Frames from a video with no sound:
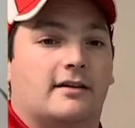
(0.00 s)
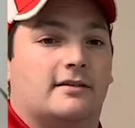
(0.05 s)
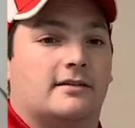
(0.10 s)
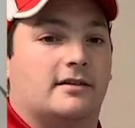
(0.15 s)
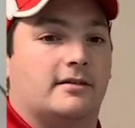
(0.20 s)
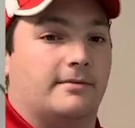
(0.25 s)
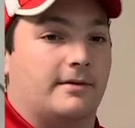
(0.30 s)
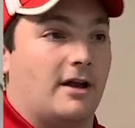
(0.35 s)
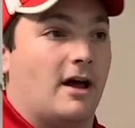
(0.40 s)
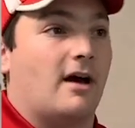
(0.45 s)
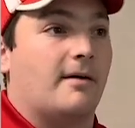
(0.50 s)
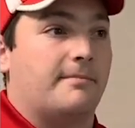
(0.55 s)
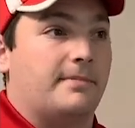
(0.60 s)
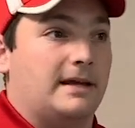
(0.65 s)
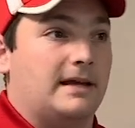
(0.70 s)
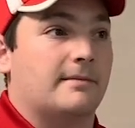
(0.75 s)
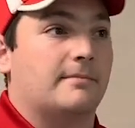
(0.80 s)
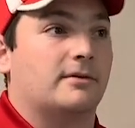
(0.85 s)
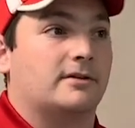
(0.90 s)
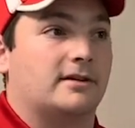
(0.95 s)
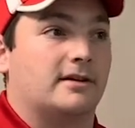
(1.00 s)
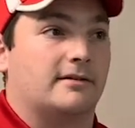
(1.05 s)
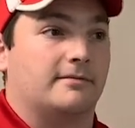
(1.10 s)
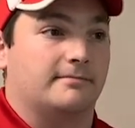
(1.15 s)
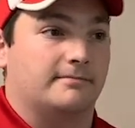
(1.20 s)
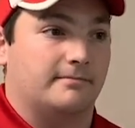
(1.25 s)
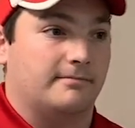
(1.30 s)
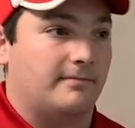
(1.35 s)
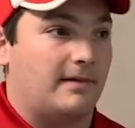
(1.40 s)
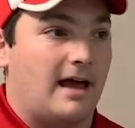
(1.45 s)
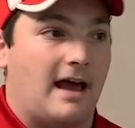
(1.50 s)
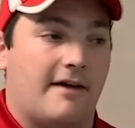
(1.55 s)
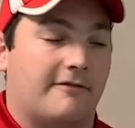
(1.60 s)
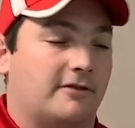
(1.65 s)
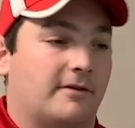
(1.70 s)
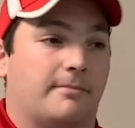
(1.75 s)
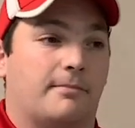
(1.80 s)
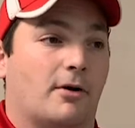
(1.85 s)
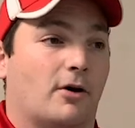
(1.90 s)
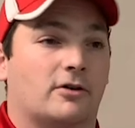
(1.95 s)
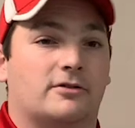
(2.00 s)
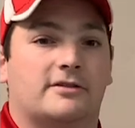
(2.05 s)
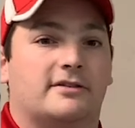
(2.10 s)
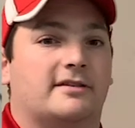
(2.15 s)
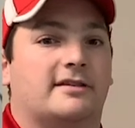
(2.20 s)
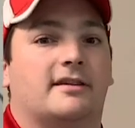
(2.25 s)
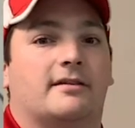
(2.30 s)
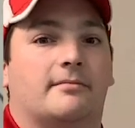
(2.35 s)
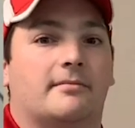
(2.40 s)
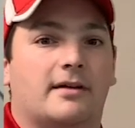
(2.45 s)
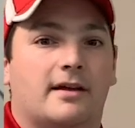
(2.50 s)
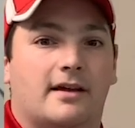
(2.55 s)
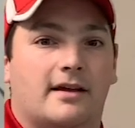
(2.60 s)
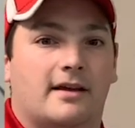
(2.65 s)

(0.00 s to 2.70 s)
to not be able to have to purchase them